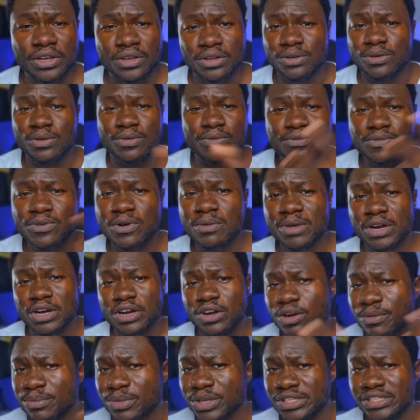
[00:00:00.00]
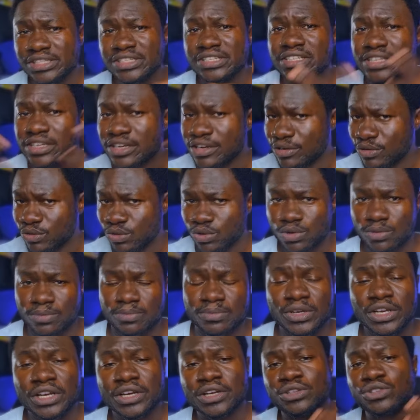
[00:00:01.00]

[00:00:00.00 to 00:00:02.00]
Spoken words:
you know, form a committee, a group